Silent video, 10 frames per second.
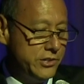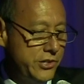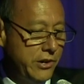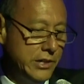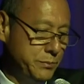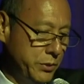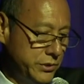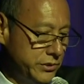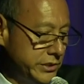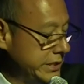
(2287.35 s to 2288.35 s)
here to share his
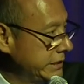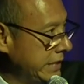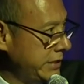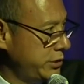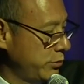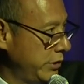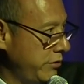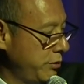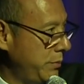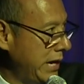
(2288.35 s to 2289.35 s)
personal success
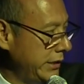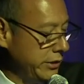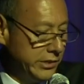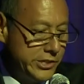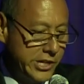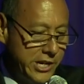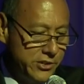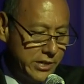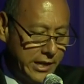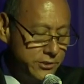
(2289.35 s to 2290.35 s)
story through bilingual
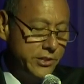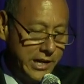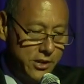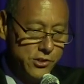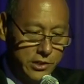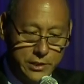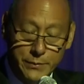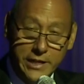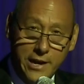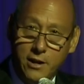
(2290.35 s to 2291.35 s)
educa education
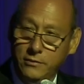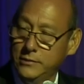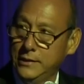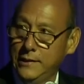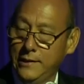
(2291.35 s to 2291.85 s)
is Miguel.